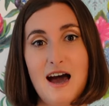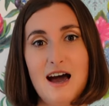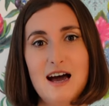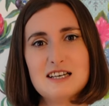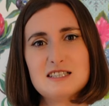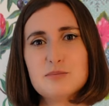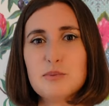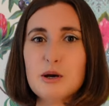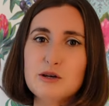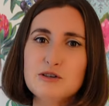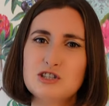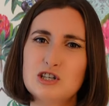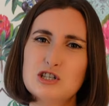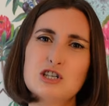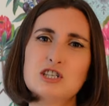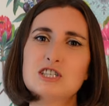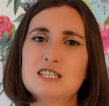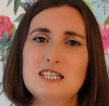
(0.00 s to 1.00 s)
as opposed to
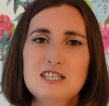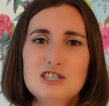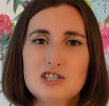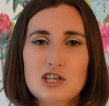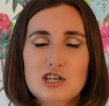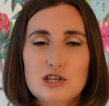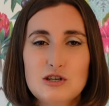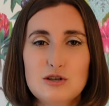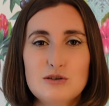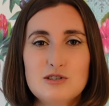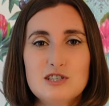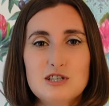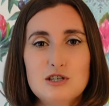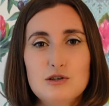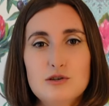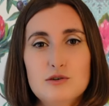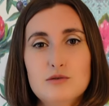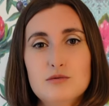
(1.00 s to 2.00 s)
just teaching you
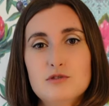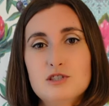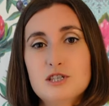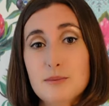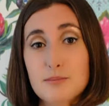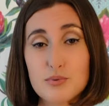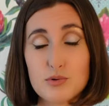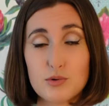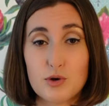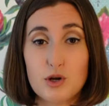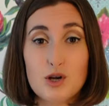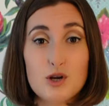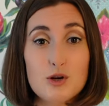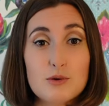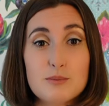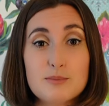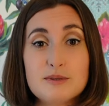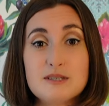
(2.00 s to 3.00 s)
to jump through
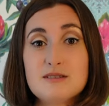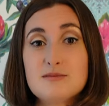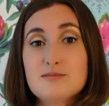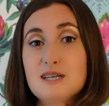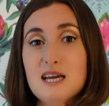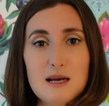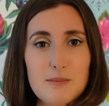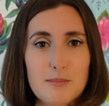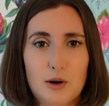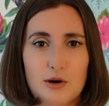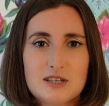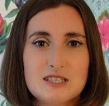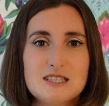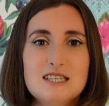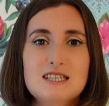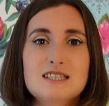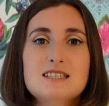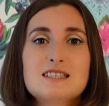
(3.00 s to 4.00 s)
hoops, tick
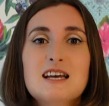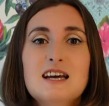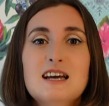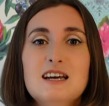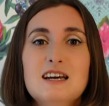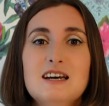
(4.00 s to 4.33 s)
boxes,